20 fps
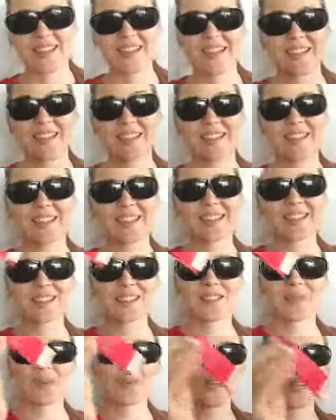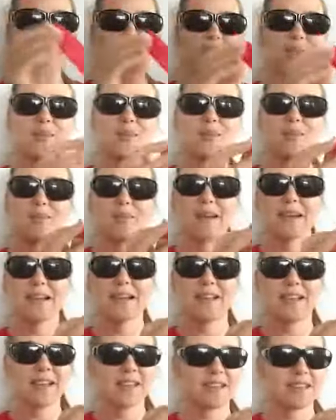and then this one on
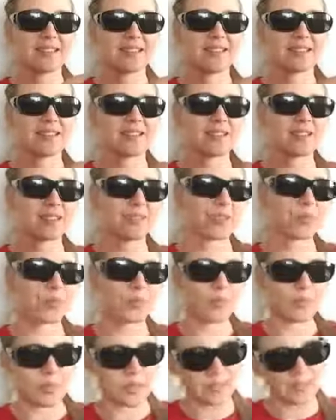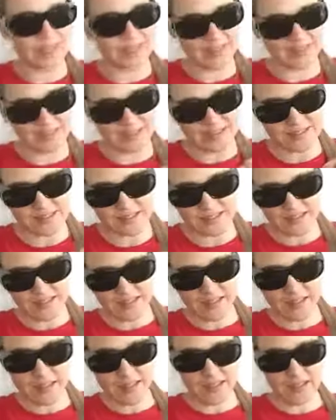my hands, these two bracelets
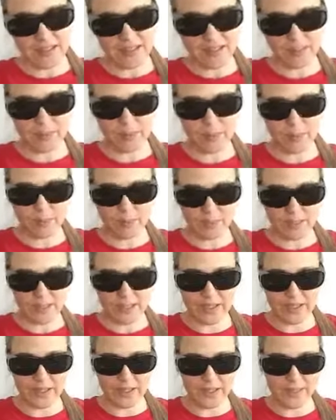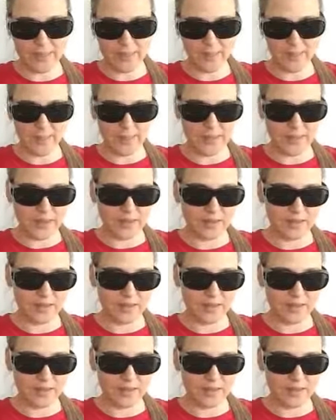with my name,